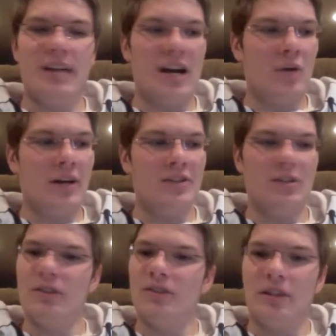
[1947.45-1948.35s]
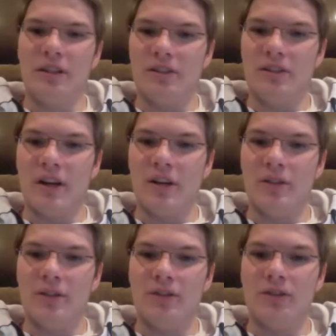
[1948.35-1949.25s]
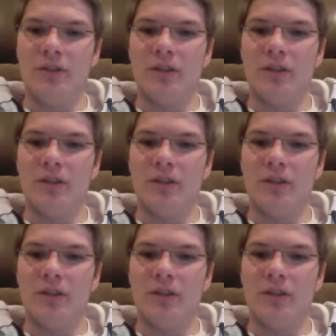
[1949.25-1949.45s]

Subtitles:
not quite as good as the others.